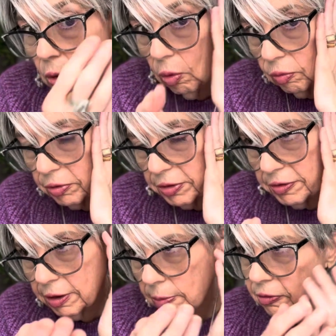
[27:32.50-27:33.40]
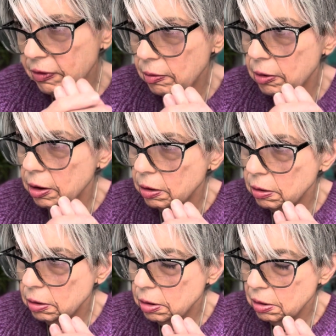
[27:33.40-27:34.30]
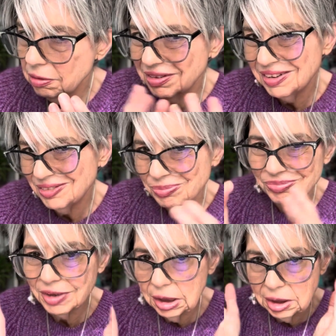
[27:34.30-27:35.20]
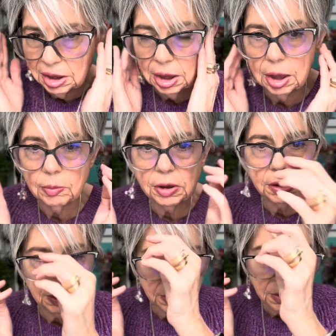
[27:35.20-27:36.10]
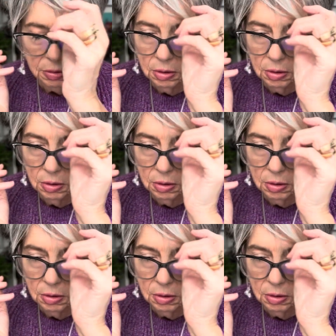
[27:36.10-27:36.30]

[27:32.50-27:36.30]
over the tabs, is that right? Well, kind of not, but it's.